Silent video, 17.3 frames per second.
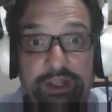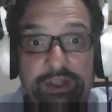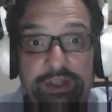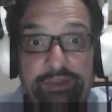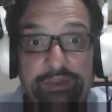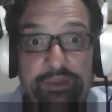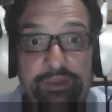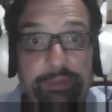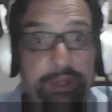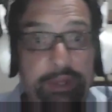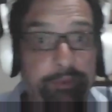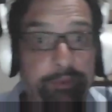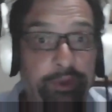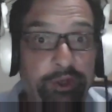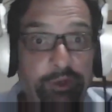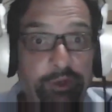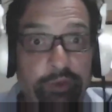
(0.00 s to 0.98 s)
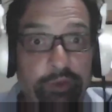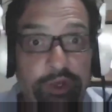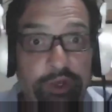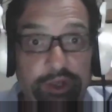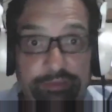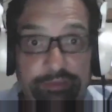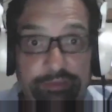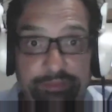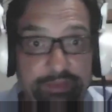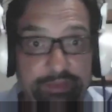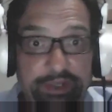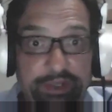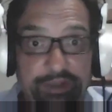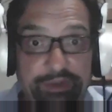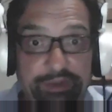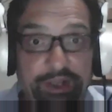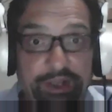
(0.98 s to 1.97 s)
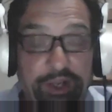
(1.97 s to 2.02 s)
the people who were,
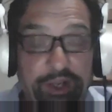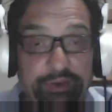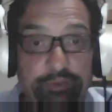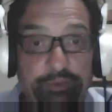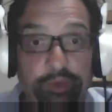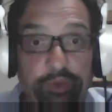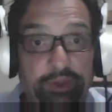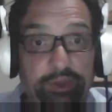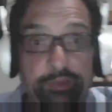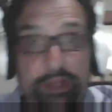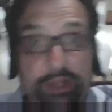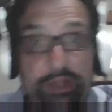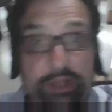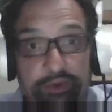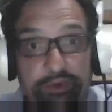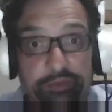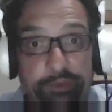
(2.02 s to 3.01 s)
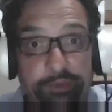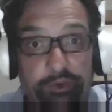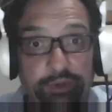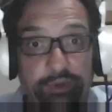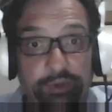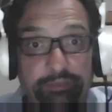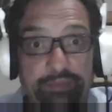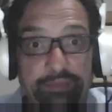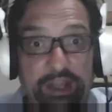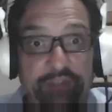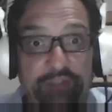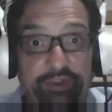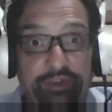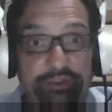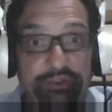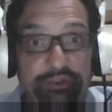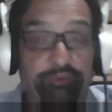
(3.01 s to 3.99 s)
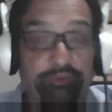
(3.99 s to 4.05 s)
wouldn't bet on sport ever
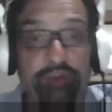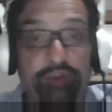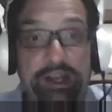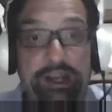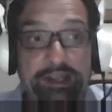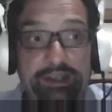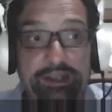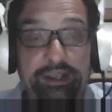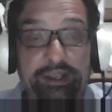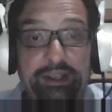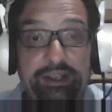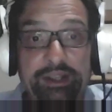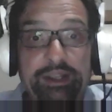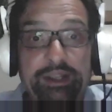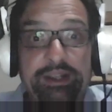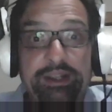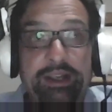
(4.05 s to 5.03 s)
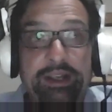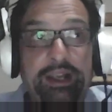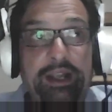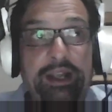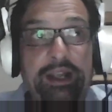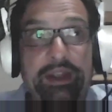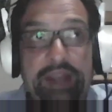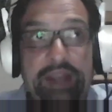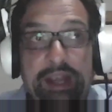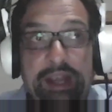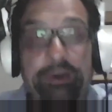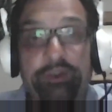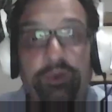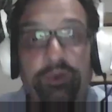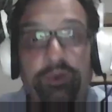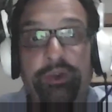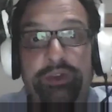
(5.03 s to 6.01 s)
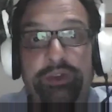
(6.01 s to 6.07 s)
or rarely. And now it's
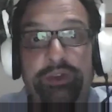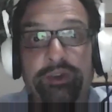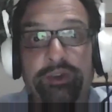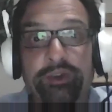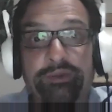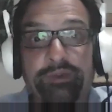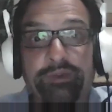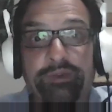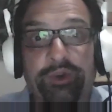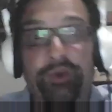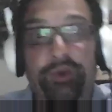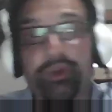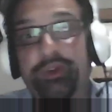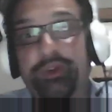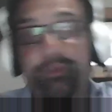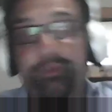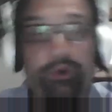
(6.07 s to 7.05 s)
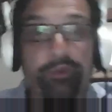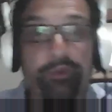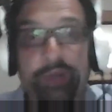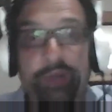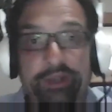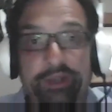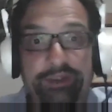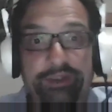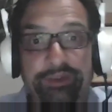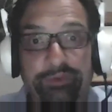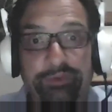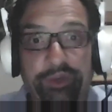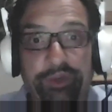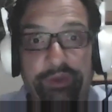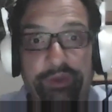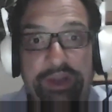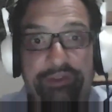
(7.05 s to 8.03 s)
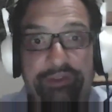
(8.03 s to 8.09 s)
also all the sport punters want
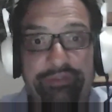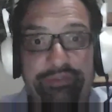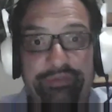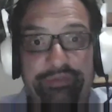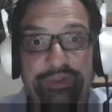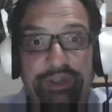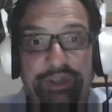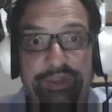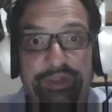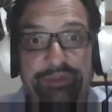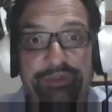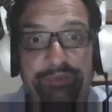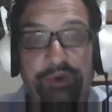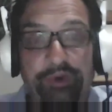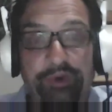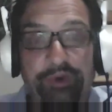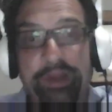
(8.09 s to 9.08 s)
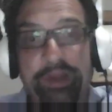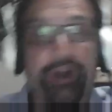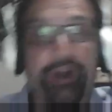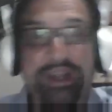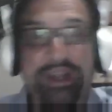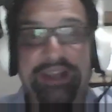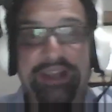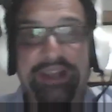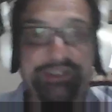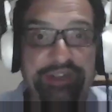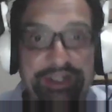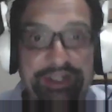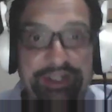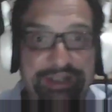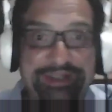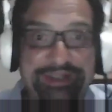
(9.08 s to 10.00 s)
to have a small bet on the outsider.